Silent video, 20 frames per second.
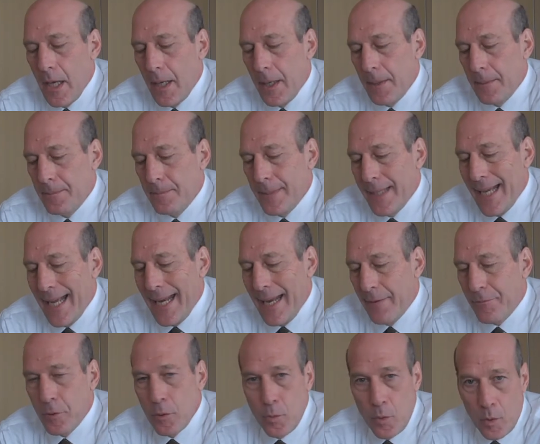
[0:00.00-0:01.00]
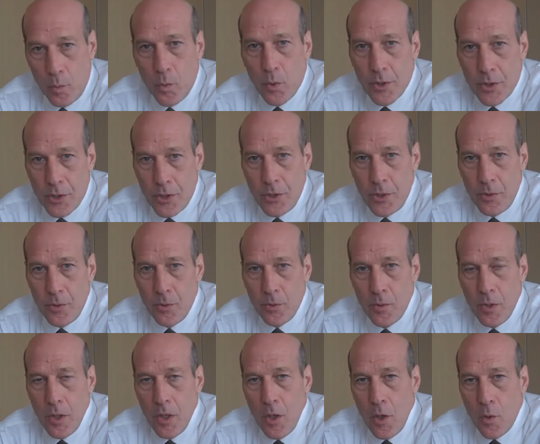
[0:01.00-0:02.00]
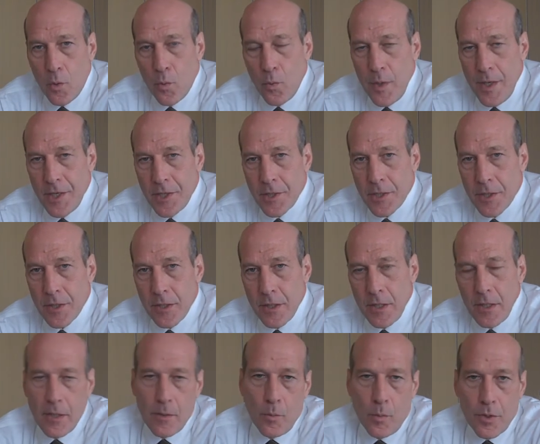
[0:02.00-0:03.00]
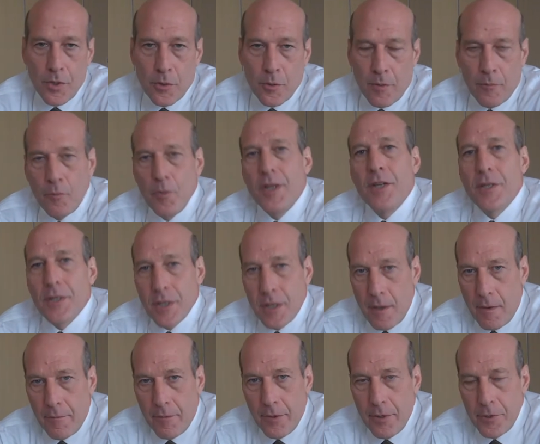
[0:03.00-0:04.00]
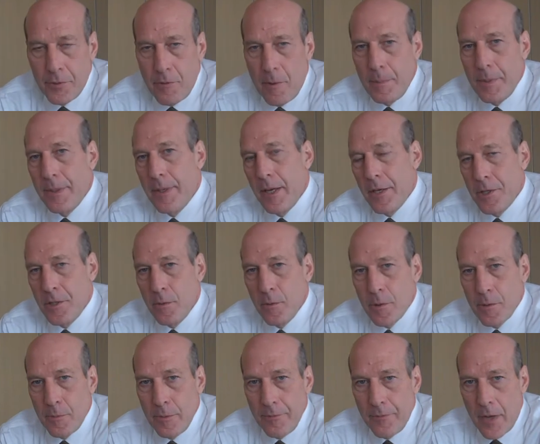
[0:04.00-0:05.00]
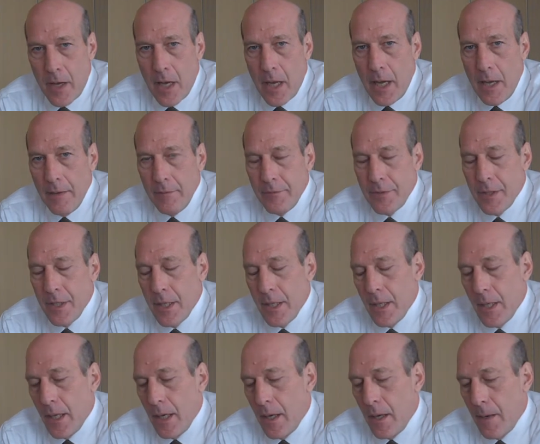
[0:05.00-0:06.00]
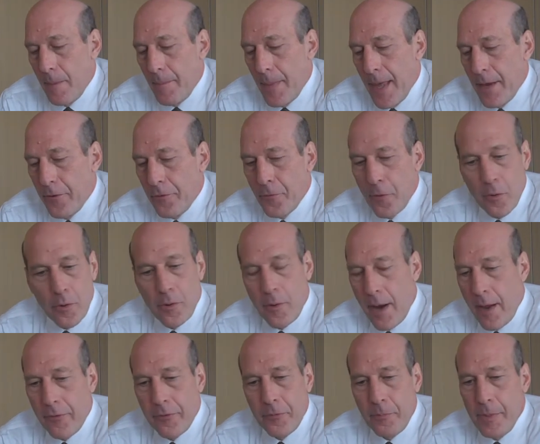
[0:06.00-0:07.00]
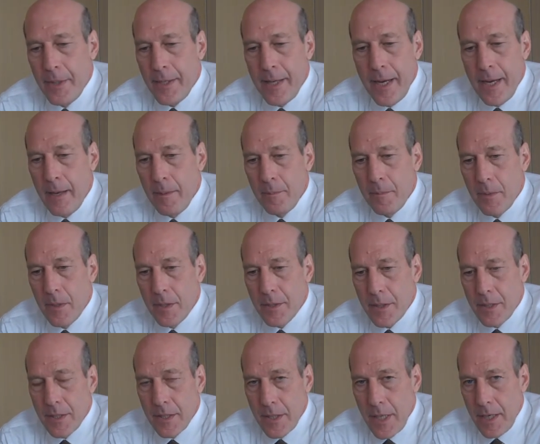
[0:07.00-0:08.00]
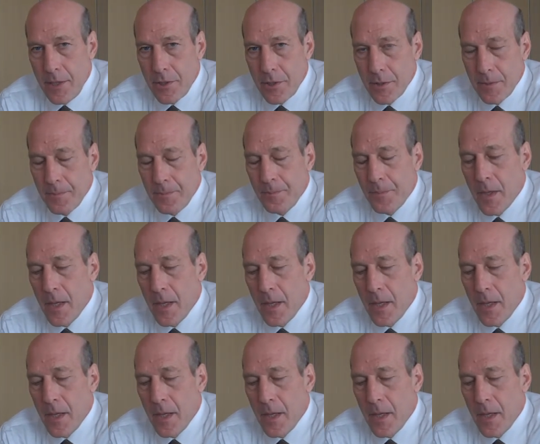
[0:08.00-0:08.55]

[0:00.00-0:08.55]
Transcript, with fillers: Um, and after World War II, Riis was sort of rediscovered. His reputation was revived. Um, and his photographs became a sensation.